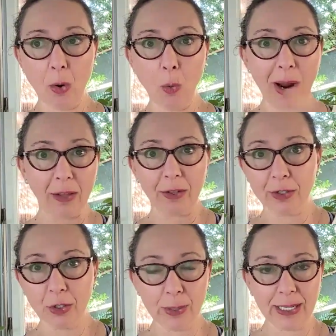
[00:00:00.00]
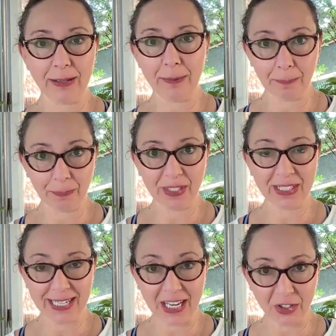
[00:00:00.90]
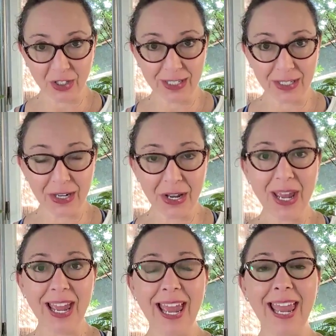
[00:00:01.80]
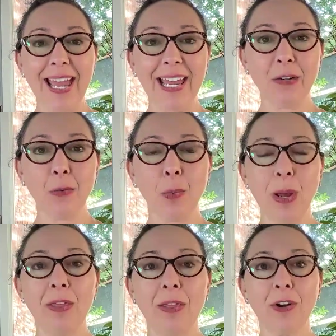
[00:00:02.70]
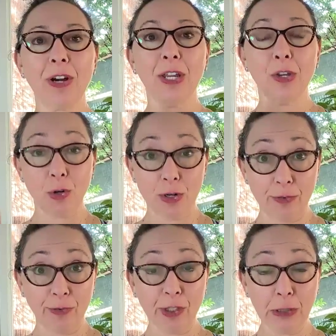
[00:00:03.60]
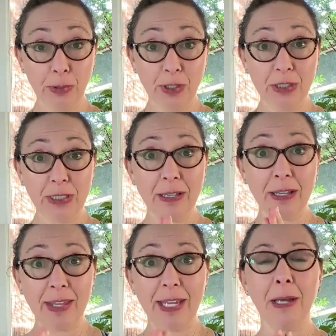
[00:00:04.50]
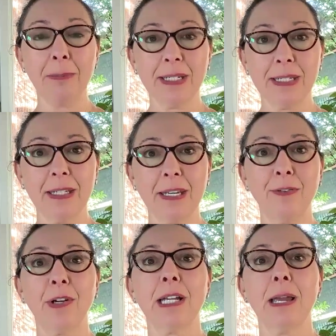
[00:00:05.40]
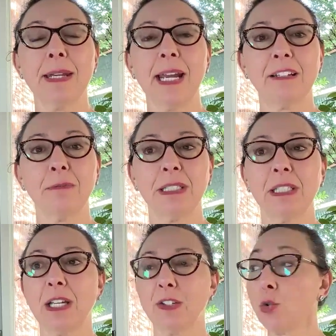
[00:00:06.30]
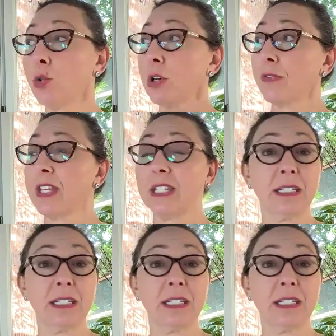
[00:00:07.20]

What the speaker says: while they're doing the session. And whether you're the first person that they come to see for a diamond active massage, or if they